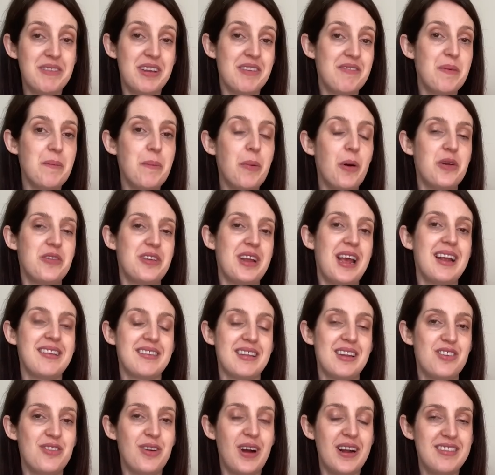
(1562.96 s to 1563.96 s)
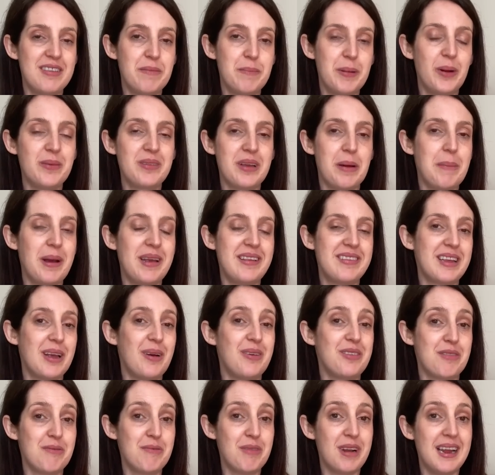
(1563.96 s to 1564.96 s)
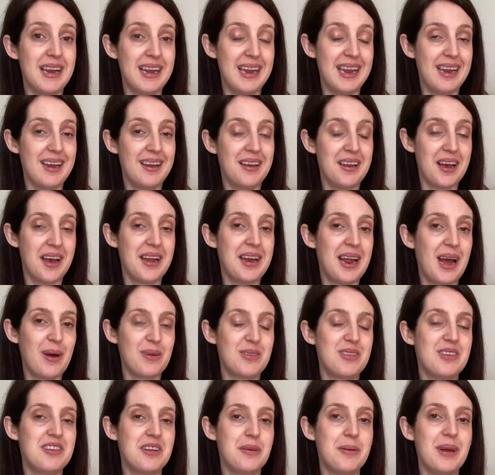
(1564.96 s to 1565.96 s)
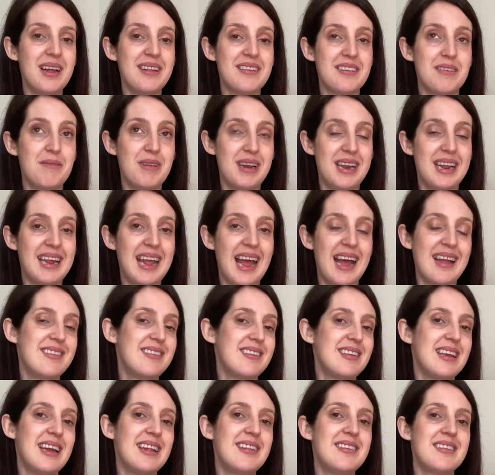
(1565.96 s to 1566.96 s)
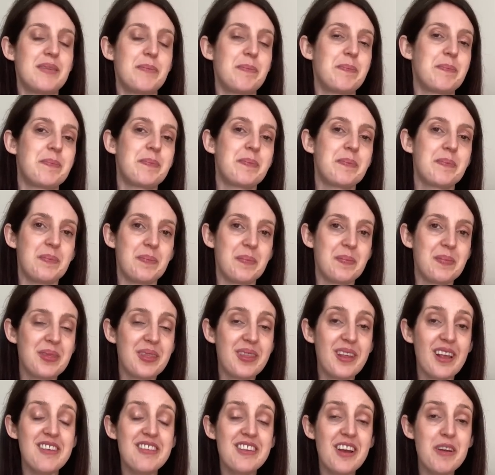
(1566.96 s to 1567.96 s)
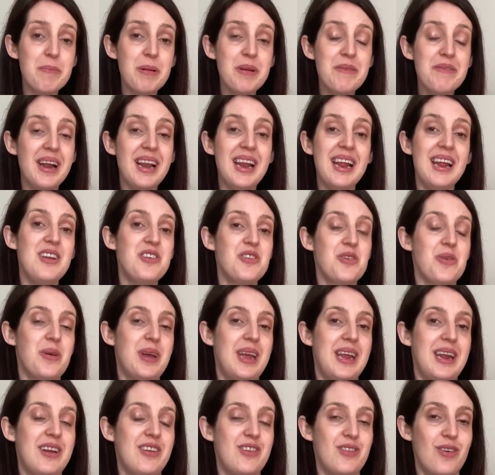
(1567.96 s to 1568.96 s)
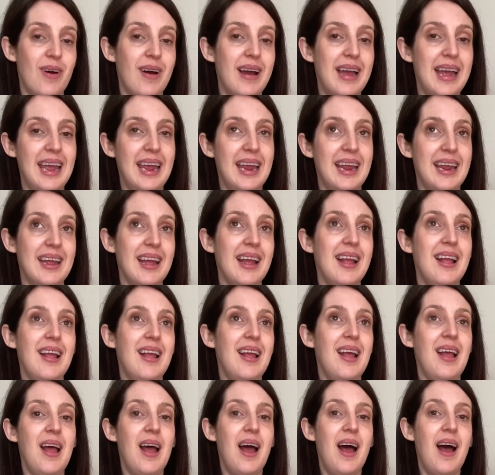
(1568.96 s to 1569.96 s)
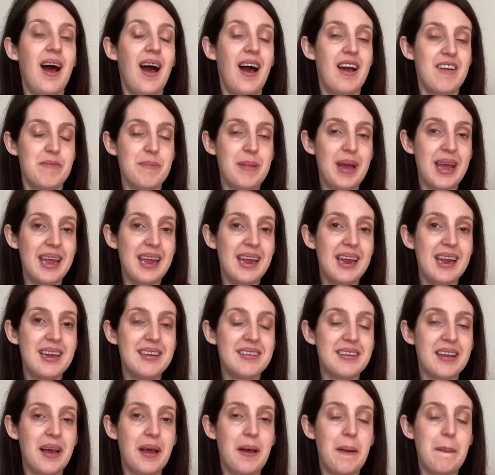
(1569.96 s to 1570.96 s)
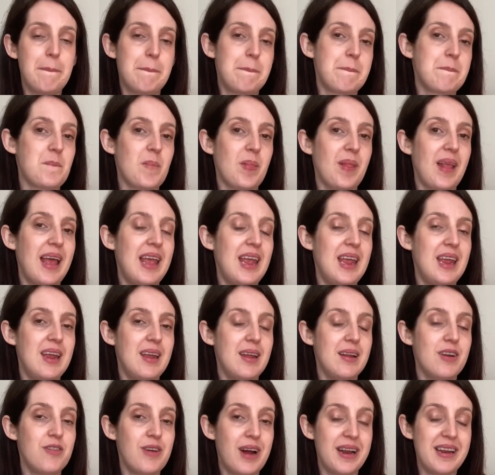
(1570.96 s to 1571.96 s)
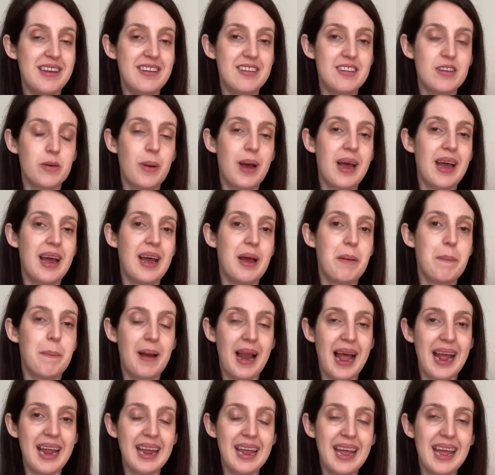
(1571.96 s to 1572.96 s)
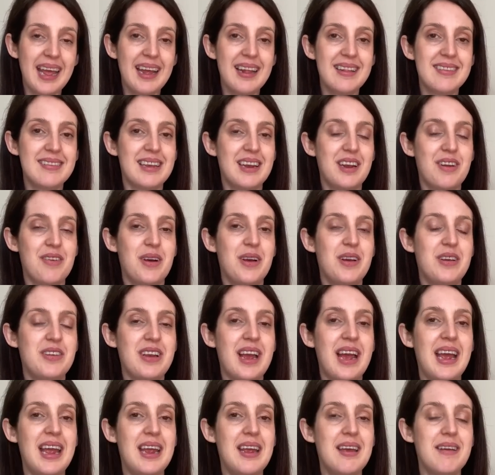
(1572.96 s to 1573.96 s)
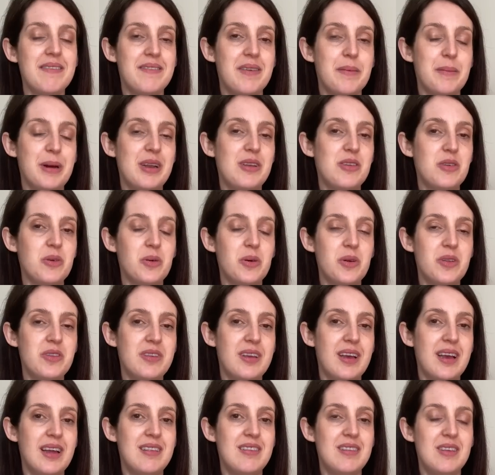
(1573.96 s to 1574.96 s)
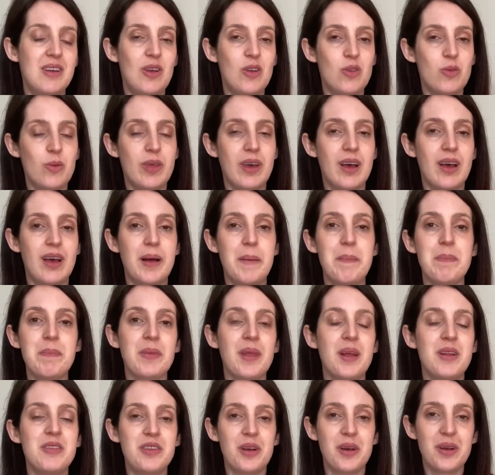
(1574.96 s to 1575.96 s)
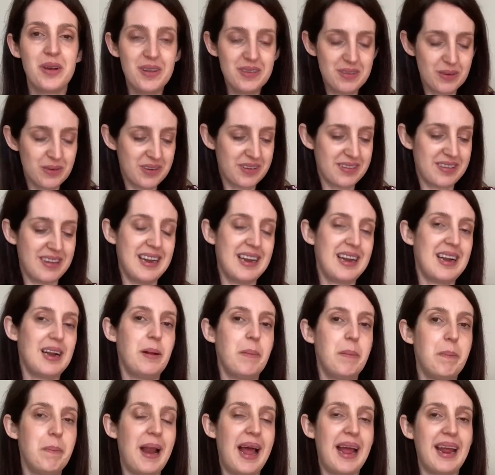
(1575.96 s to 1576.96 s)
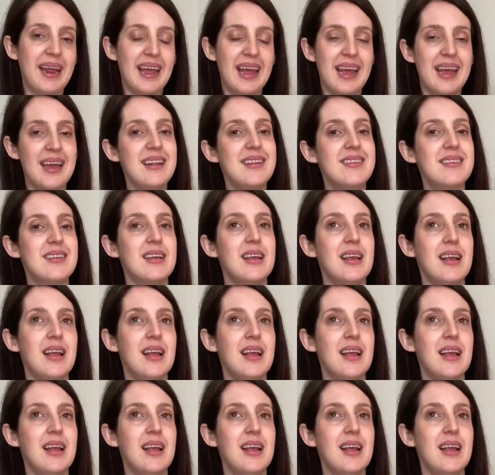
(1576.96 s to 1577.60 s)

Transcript: different projects and try to build up my skills and really learn how to do it and really get it. So I've been really enjoying trying. I've made um, a granny square blanket in crochet for my daughter to use with her dolls. It's just a little blanket.